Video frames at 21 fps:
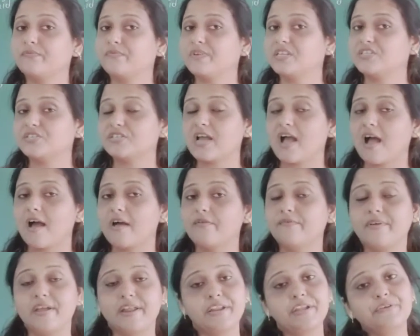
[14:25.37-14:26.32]
which
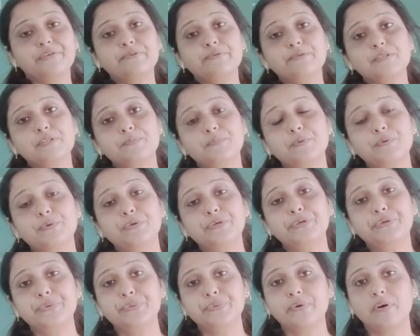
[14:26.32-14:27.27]
are very
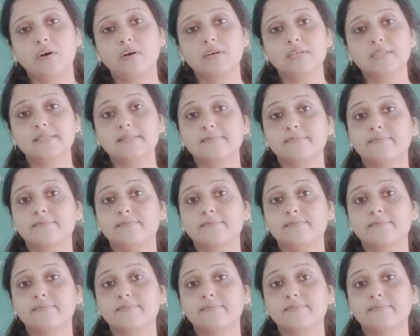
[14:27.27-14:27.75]
useful to us.